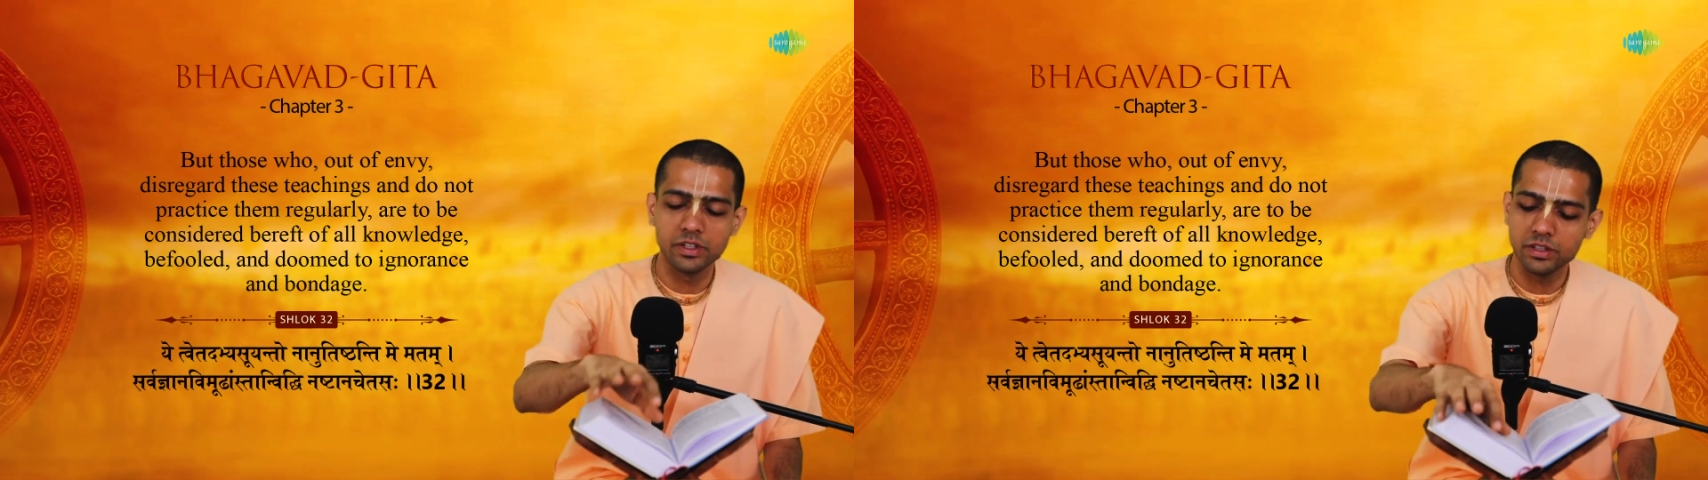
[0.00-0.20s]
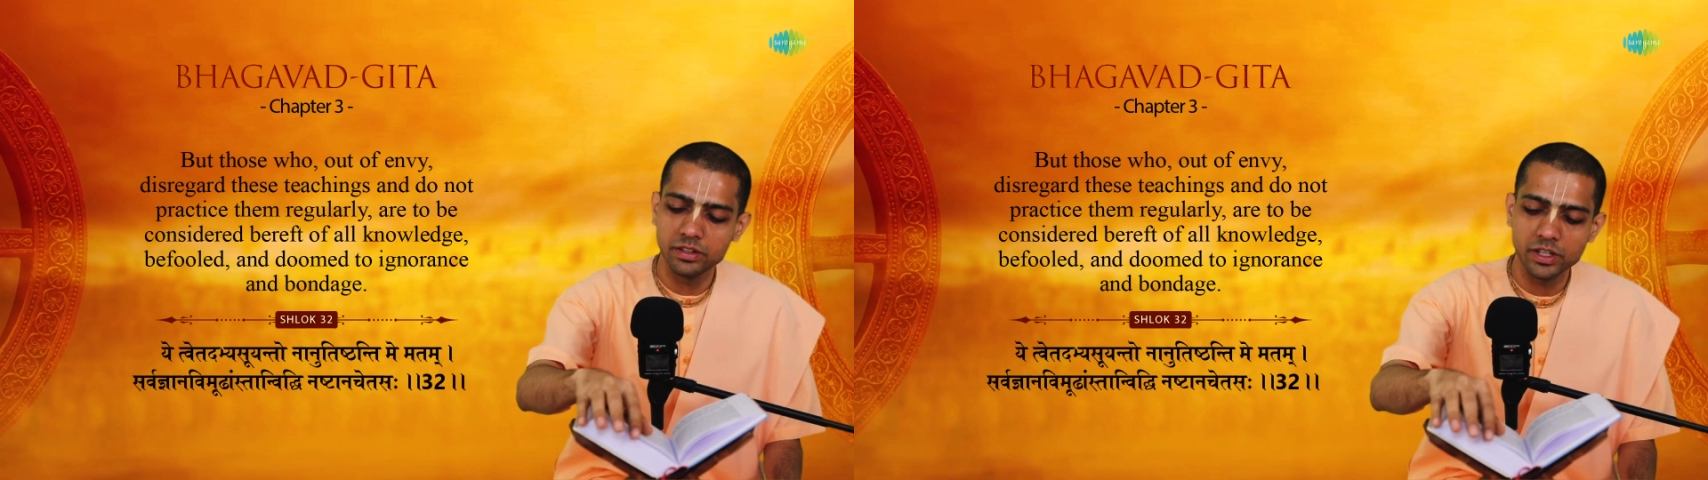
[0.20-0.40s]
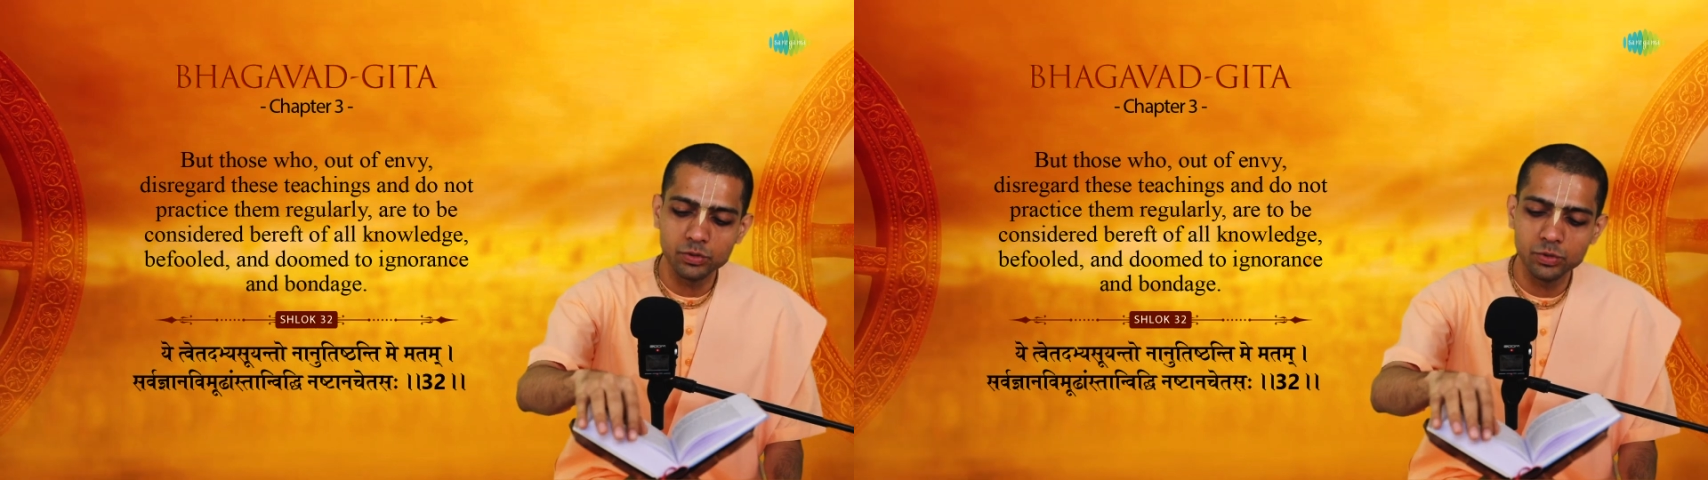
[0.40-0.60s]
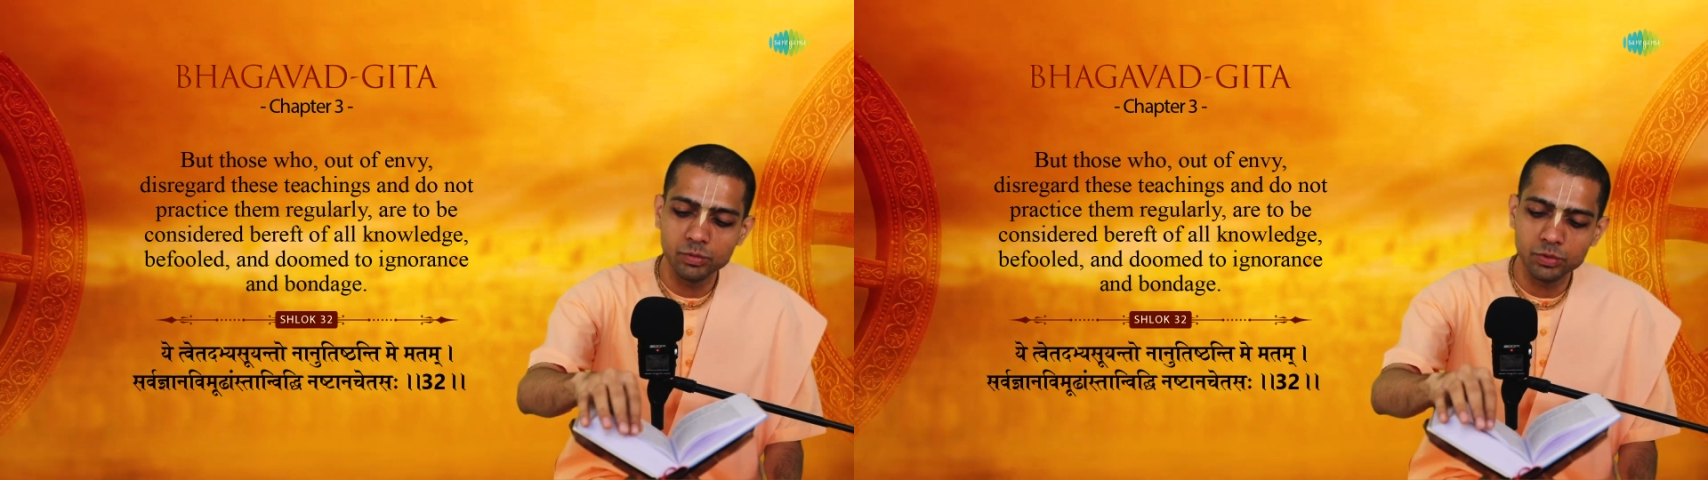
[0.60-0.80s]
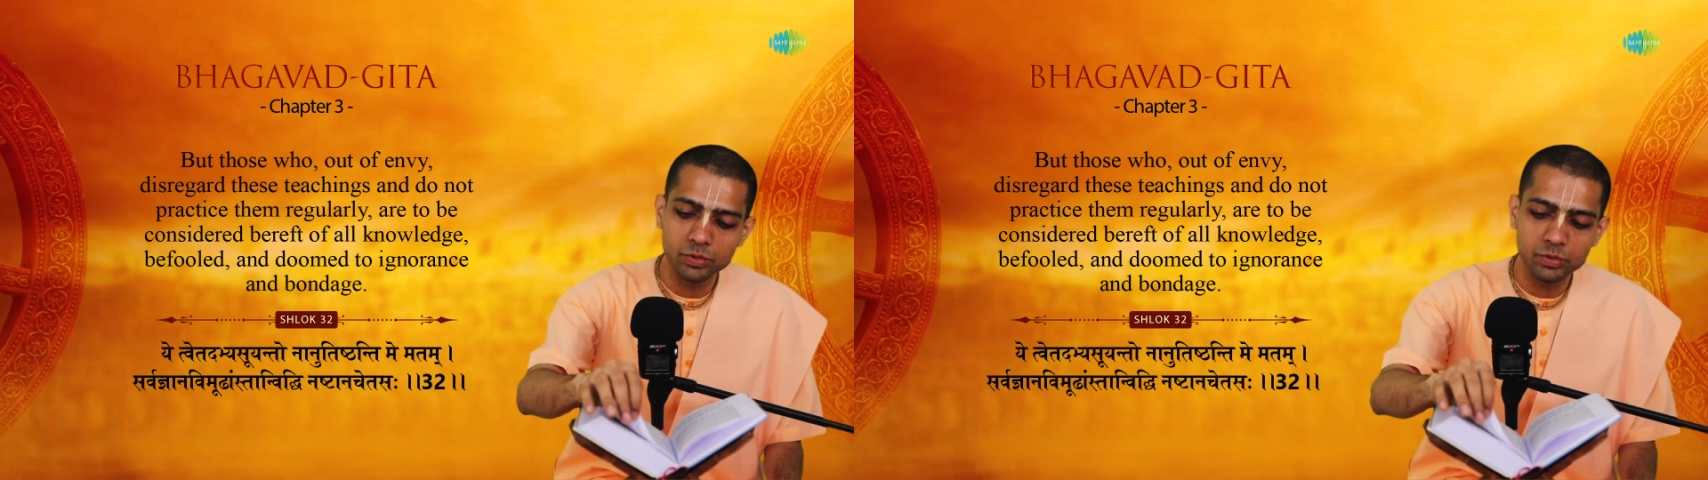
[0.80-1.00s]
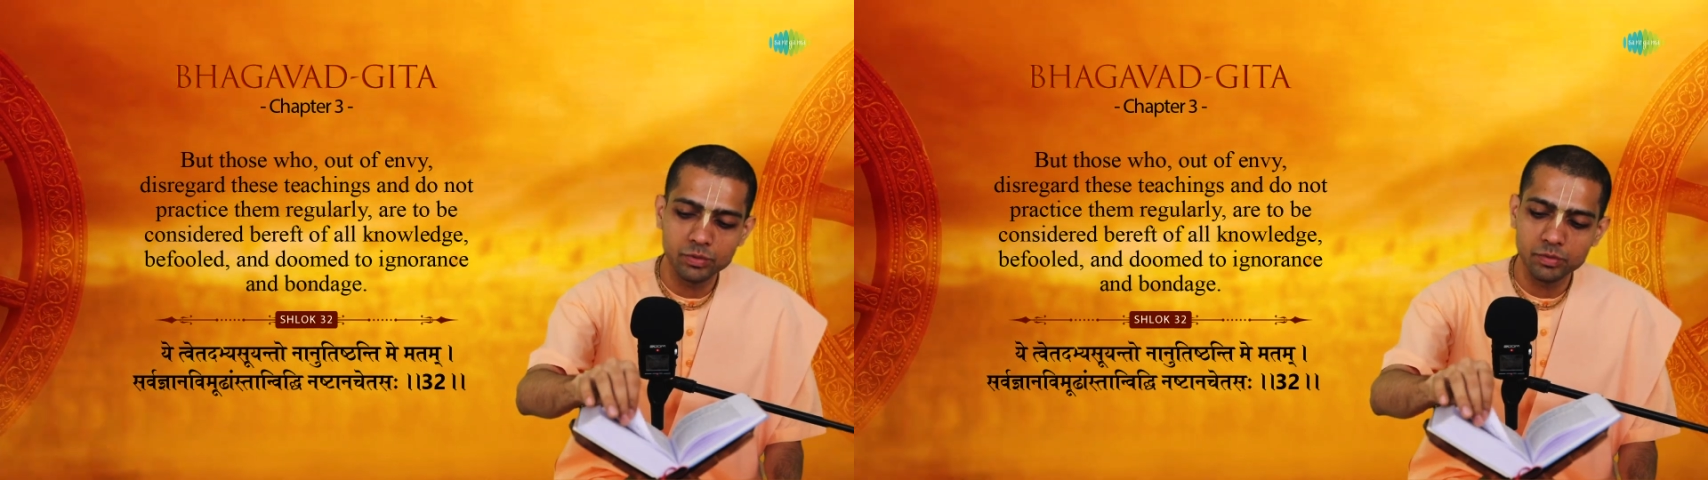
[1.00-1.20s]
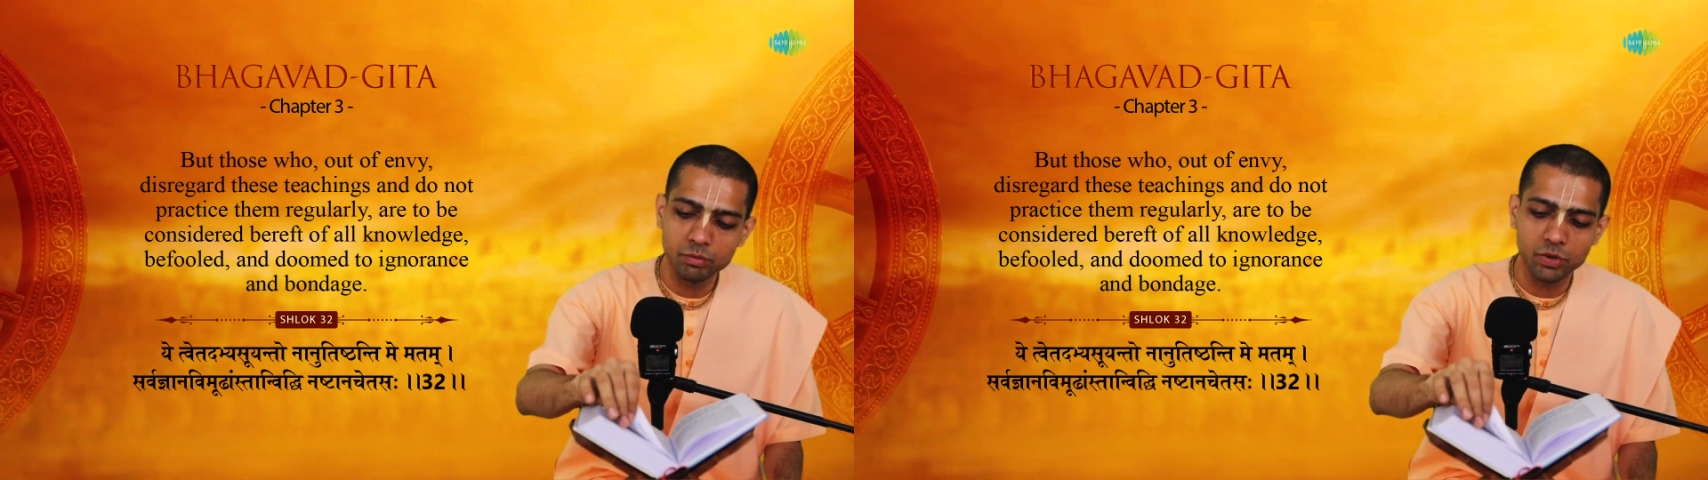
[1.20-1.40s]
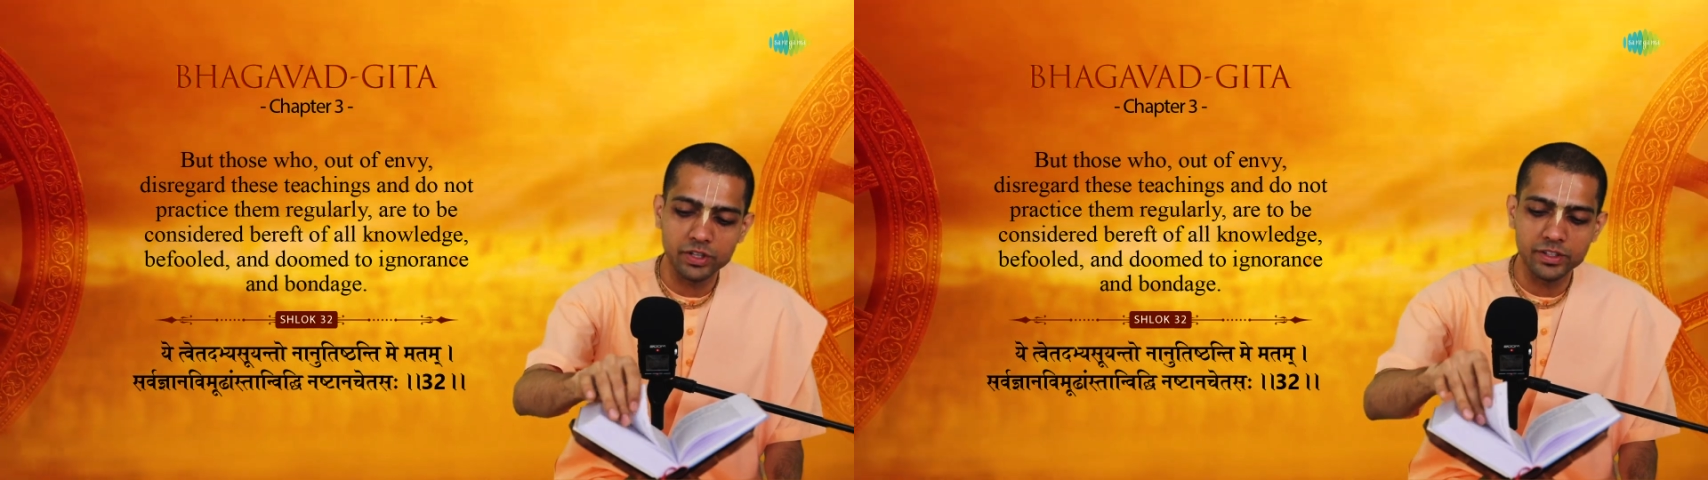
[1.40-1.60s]
They are doomed to
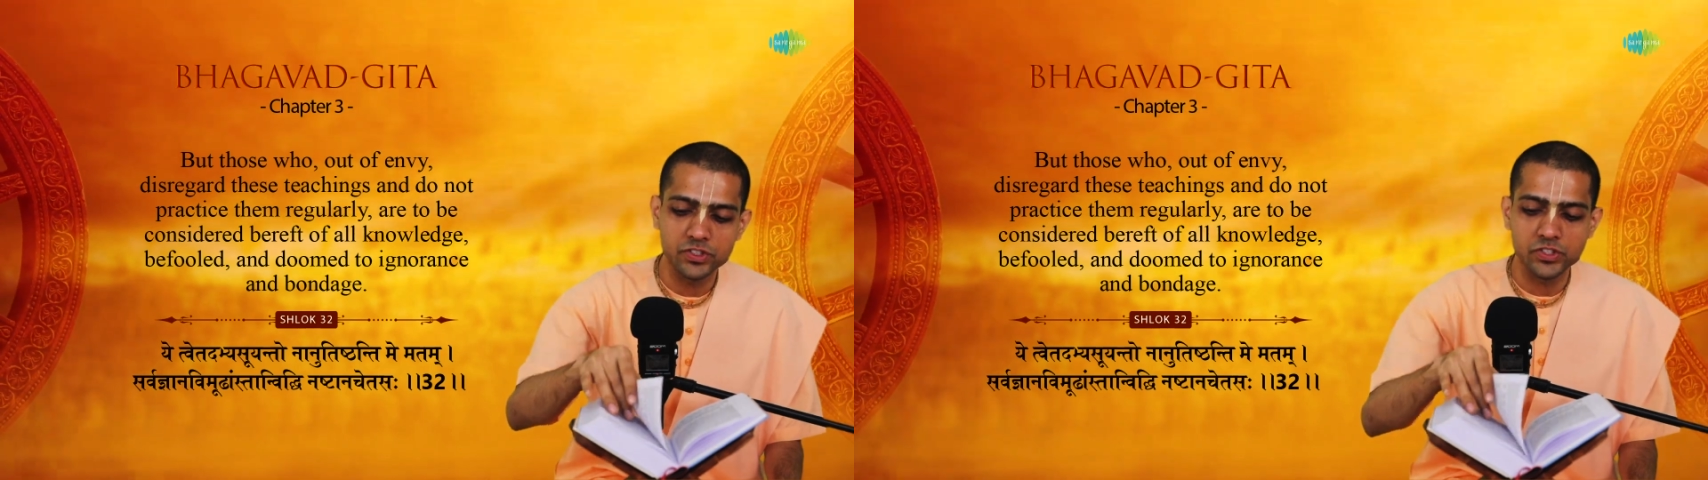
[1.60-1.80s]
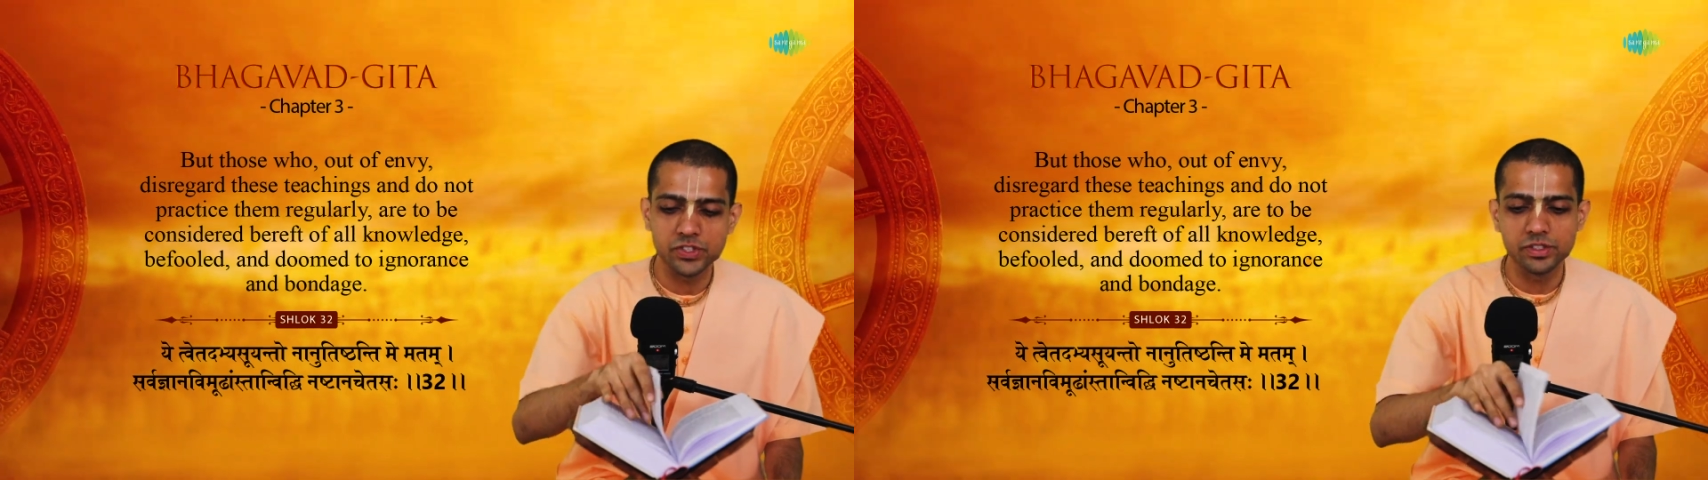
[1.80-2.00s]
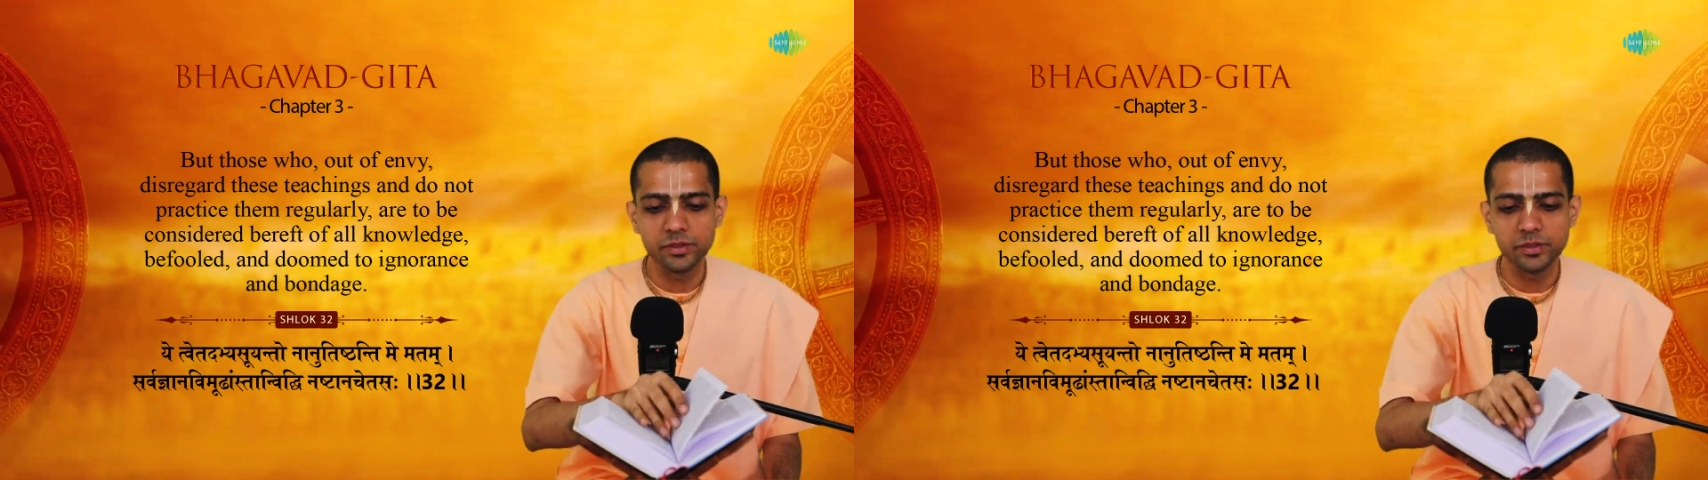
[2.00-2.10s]
bondage.